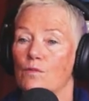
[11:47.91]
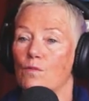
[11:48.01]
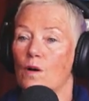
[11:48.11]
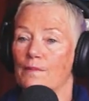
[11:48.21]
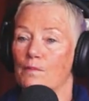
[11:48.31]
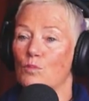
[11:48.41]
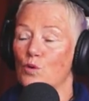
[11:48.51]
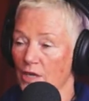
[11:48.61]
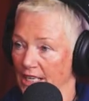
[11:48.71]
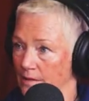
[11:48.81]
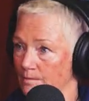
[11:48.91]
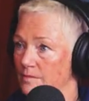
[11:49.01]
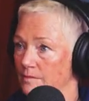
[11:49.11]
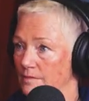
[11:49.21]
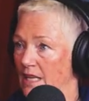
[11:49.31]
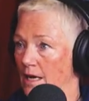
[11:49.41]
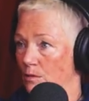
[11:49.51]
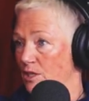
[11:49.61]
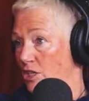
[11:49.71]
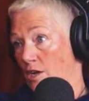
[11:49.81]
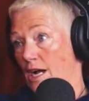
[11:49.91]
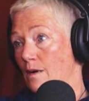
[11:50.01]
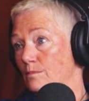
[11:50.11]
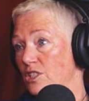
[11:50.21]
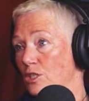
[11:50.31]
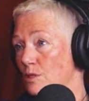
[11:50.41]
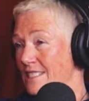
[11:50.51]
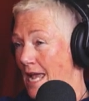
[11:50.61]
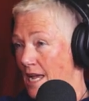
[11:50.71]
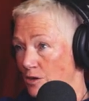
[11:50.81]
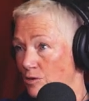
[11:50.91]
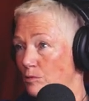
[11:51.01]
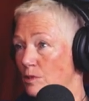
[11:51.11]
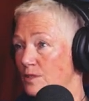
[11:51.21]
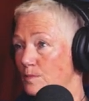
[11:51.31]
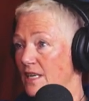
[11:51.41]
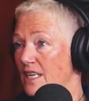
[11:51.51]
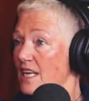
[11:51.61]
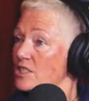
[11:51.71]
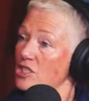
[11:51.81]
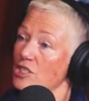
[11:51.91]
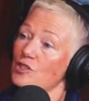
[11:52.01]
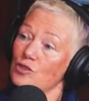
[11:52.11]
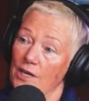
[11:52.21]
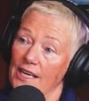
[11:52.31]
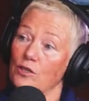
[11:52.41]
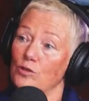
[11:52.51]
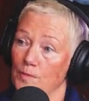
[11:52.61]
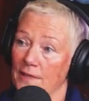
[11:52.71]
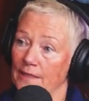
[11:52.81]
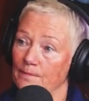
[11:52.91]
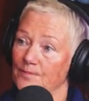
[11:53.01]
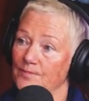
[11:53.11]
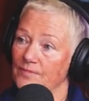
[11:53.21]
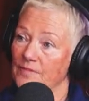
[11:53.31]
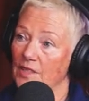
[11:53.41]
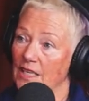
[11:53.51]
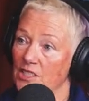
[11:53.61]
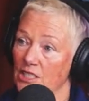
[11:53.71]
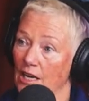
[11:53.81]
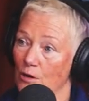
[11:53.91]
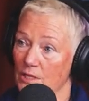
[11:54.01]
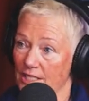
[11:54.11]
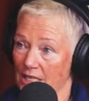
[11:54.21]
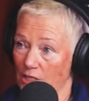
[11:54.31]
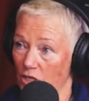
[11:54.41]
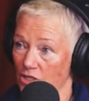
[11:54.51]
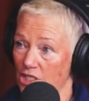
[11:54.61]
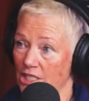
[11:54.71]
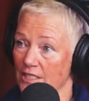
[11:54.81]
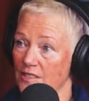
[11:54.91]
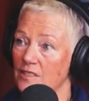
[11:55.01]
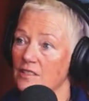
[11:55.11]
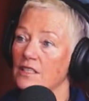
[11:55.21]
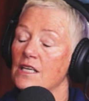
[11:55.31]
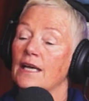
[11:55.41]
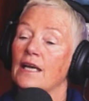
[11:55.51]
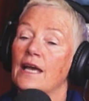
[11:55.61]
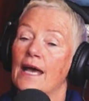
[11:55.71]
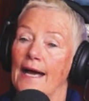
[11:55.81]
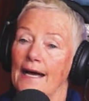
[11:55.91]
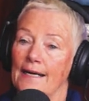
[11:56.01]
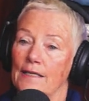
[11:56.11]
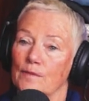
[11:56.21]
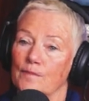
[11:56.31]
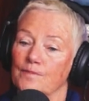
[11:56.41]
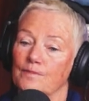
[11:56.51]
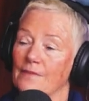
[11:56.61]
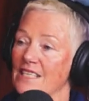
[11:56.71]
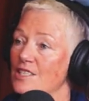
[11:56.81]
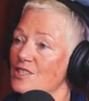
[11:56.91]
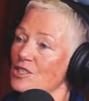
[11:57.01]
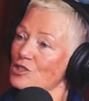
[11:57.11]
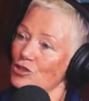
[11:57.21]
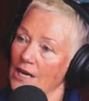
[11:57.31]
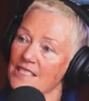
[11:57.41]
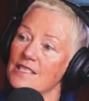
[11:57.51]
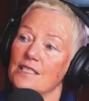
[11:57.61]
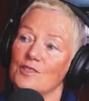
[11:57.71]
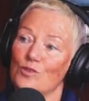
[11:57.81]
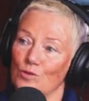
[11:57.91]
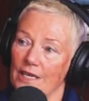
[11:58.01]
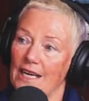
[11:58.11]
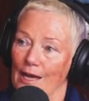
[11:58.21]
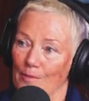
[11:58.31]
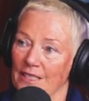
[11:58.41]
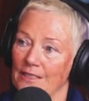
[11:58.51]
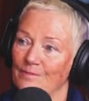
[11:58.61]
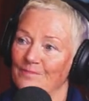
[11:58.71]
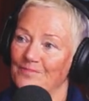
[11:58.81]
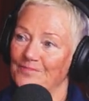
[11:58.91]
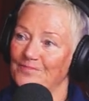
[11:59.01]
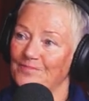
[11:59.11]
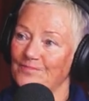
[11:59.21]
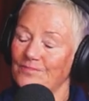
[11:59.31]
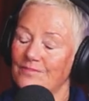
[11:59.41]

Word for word: One morning, uh, we got up. She was angry with me and she strangled me until I was unconscious. Um, my sister Tracy saw it happen. Okay.